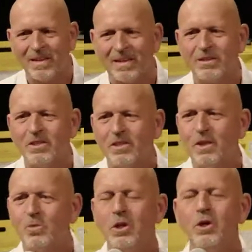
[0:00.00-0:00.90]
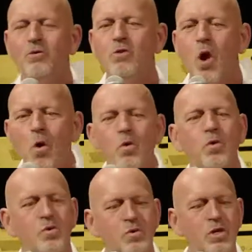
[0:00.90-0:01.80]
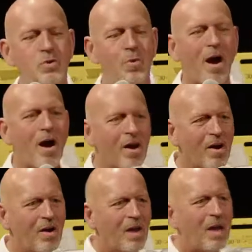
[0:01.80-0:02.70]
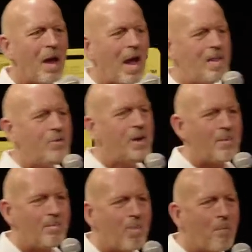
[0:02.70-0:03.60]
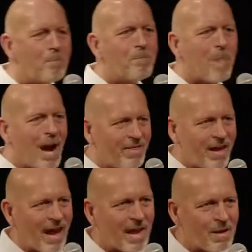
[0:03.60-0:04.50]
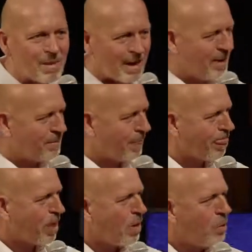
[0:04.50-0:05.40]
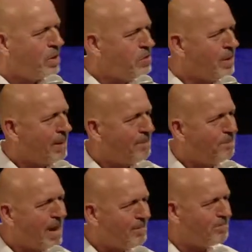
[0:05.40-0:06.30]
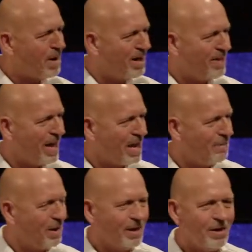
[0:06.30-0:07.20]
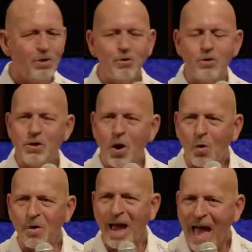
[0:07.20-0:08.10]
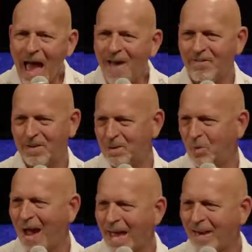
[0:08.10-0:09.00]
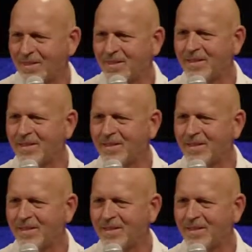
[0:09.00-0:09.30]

See, when you know who you are and you get bumped by the enemy, when you get bit by the enemy, you don't have to be rattled.